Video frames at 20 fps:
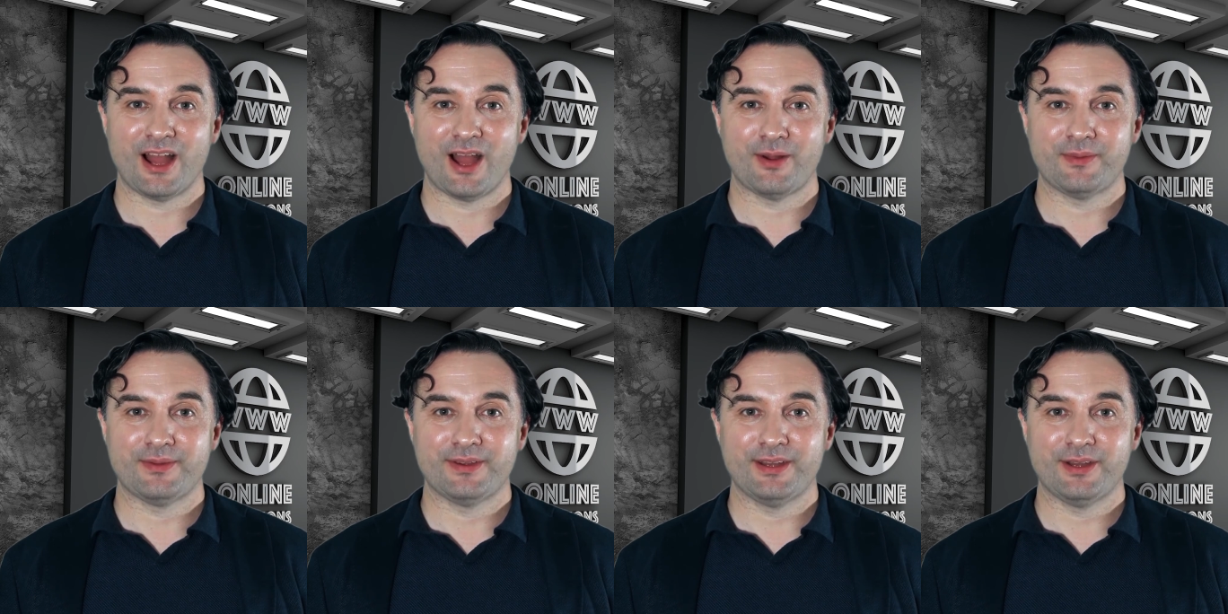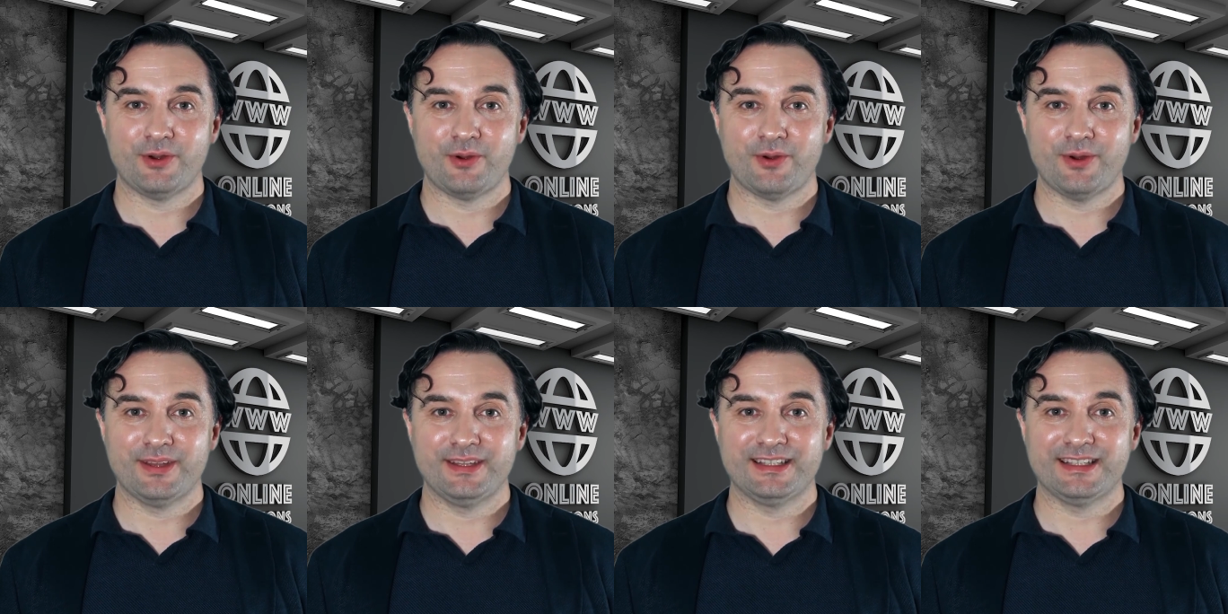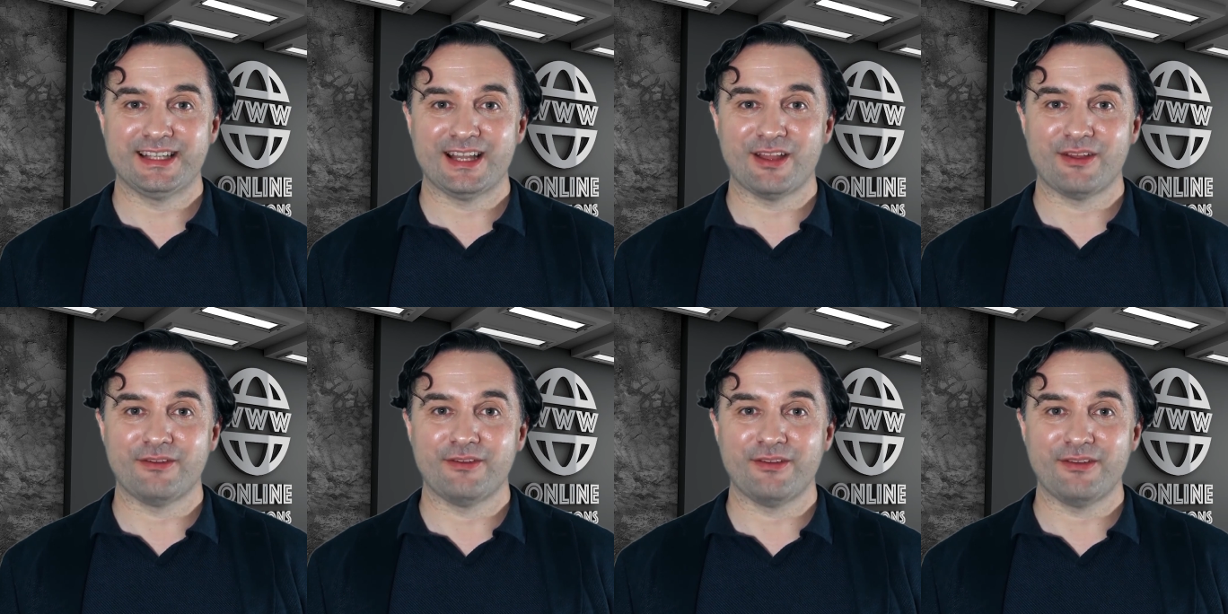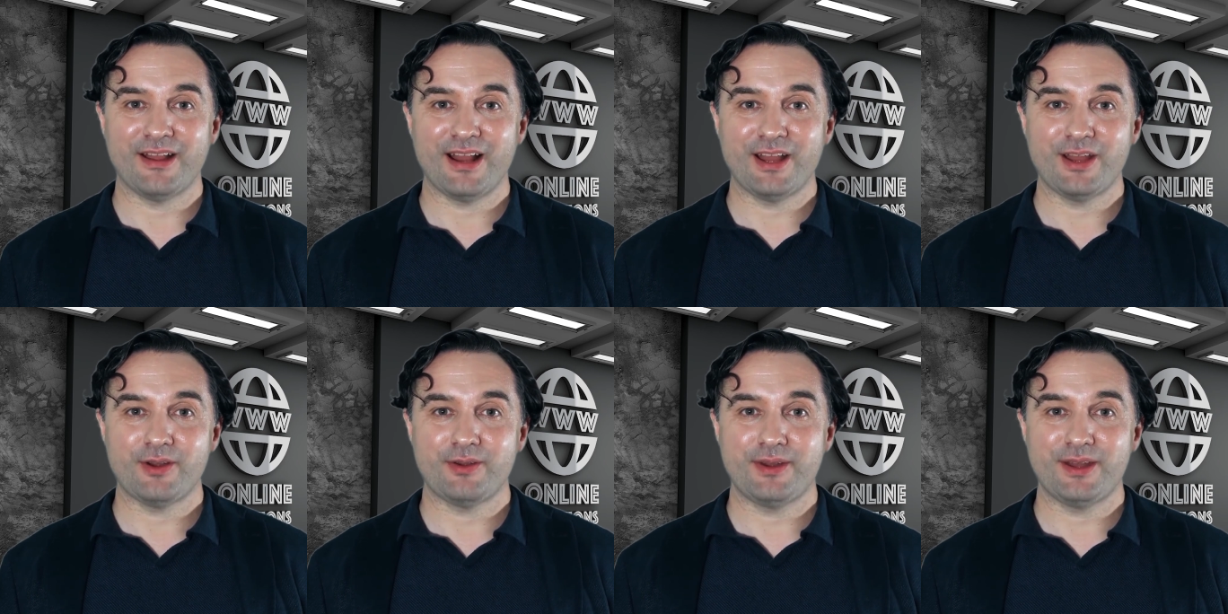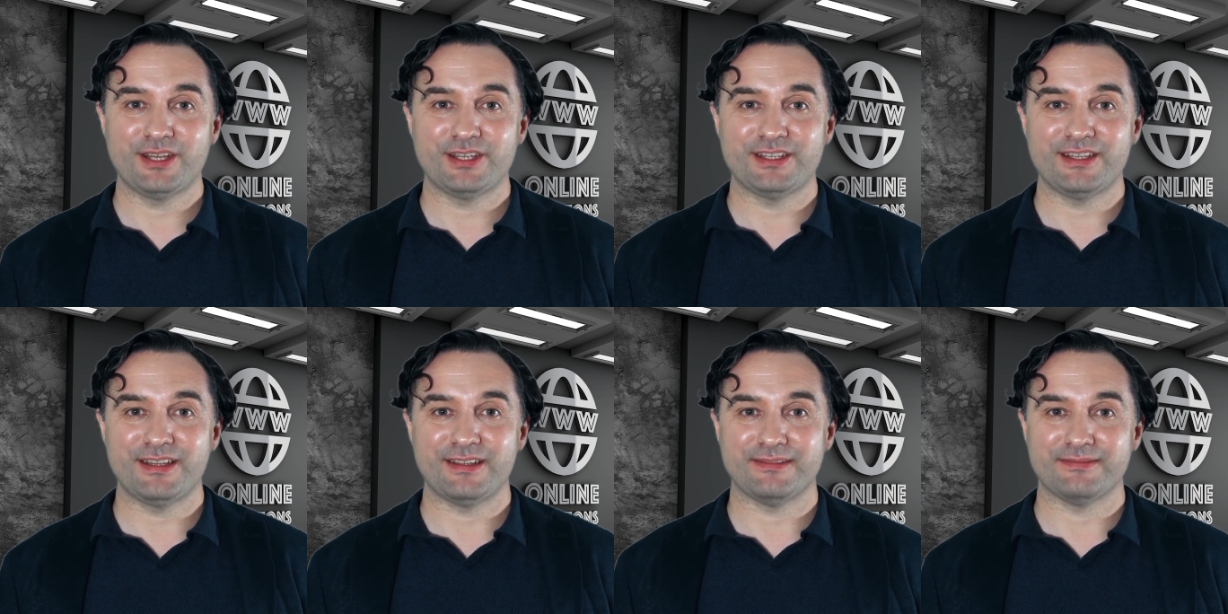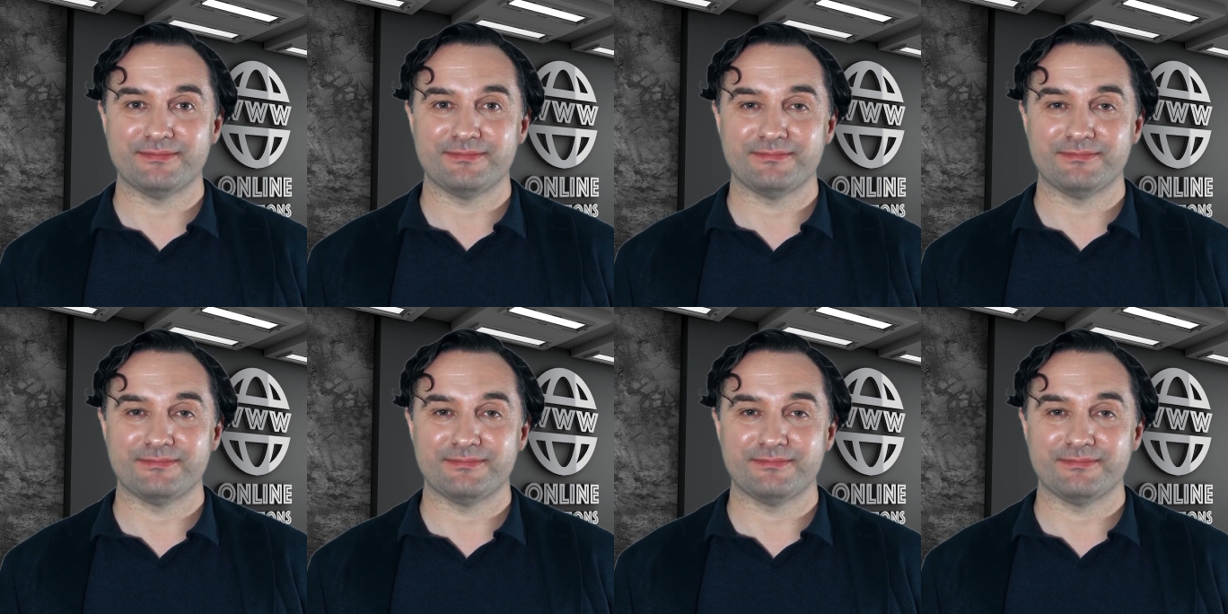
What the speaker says: are with a quick self-evaluation.